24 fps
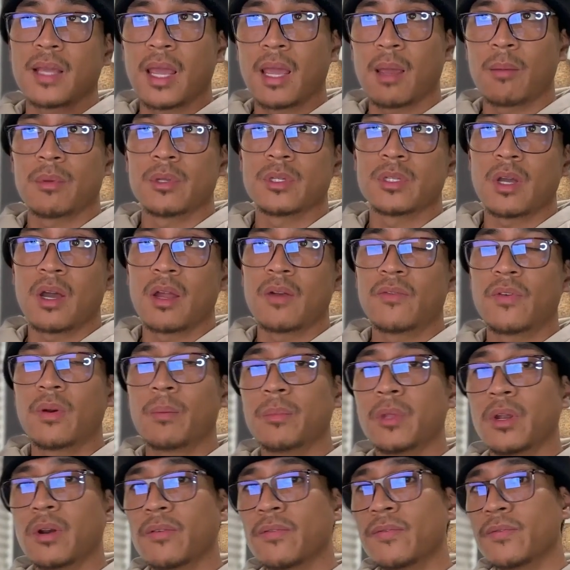Amazon from
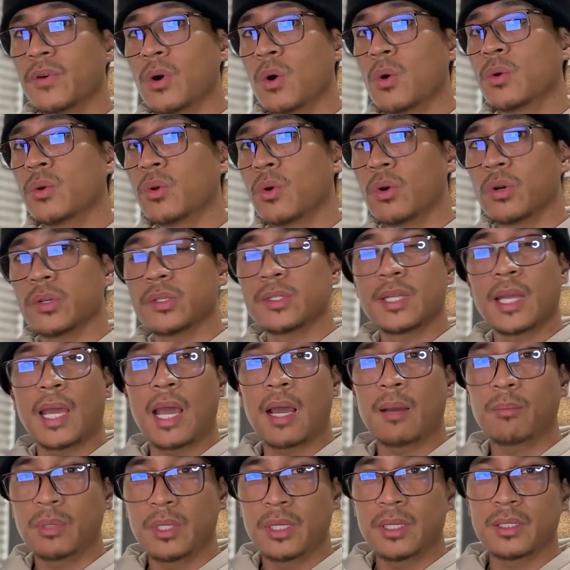their phone or
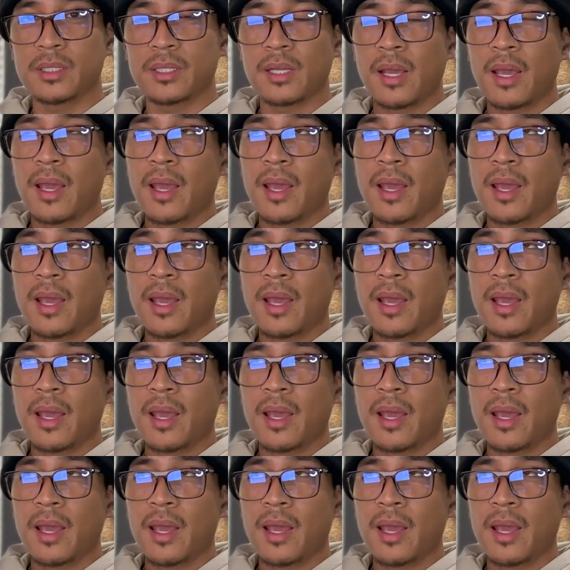tablet.